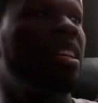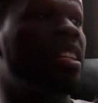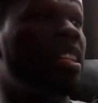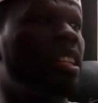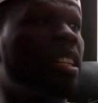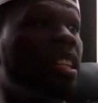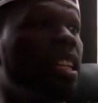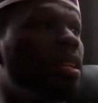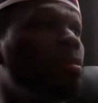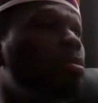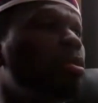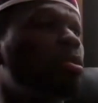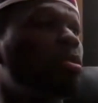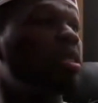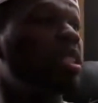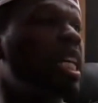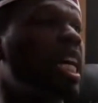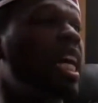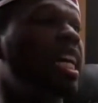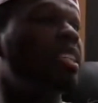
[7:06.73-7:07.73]
out of the clear
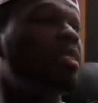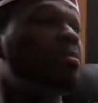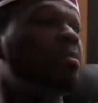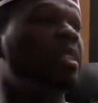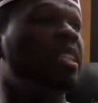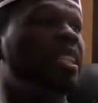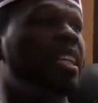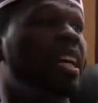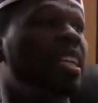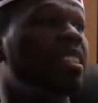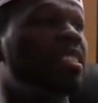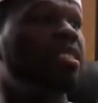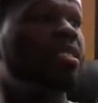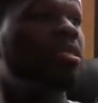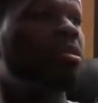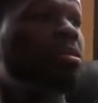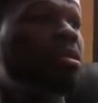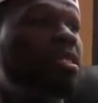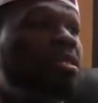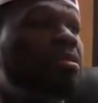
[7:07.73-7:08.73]
blue sky to me. I
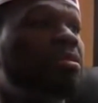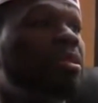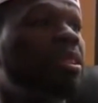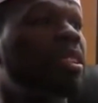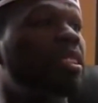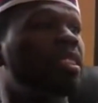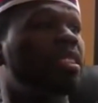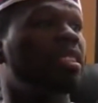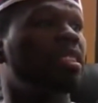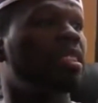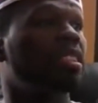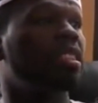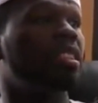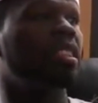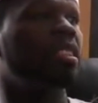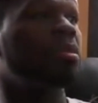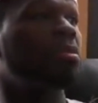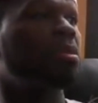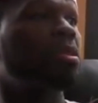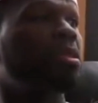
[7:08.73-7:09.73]
didn't know what the fuck the
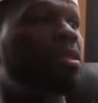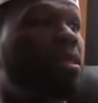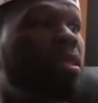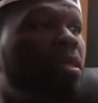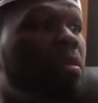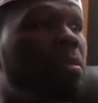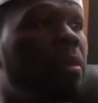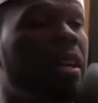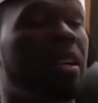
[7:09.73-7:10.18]
nigga was talking